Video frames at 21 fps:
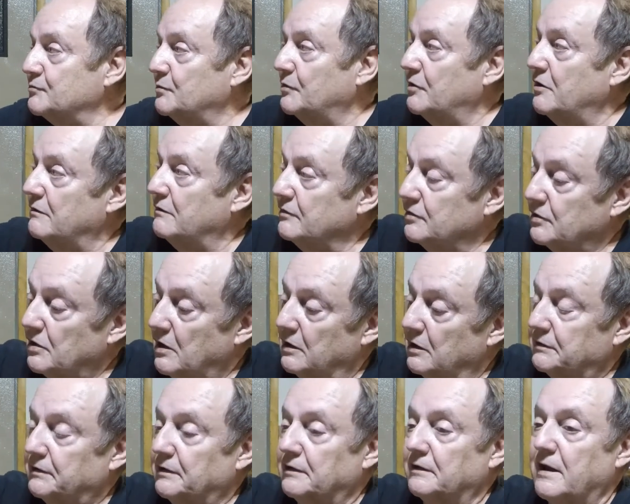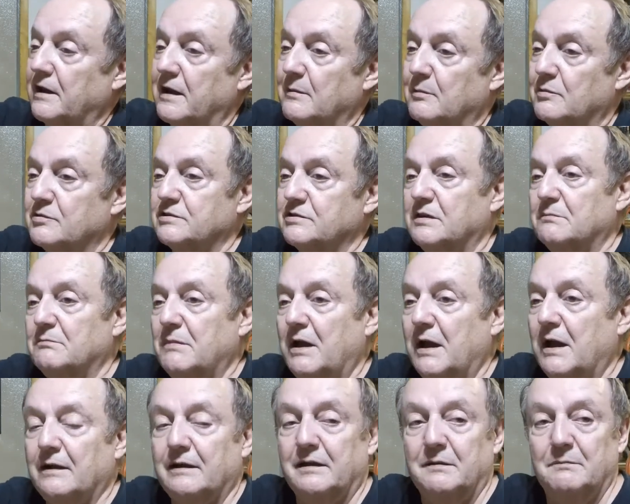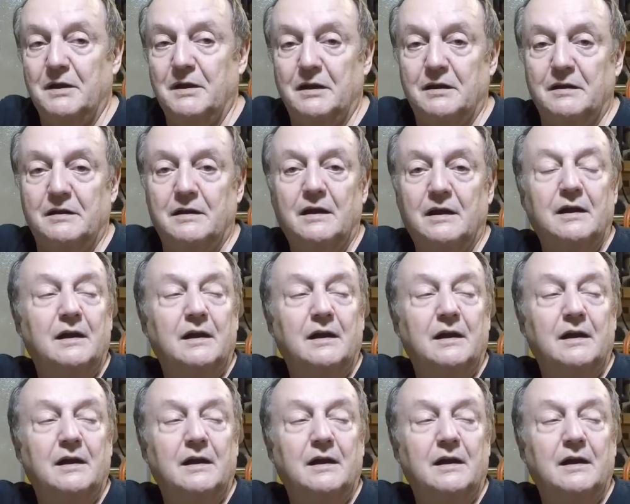went over, talked to the neighbors, come in.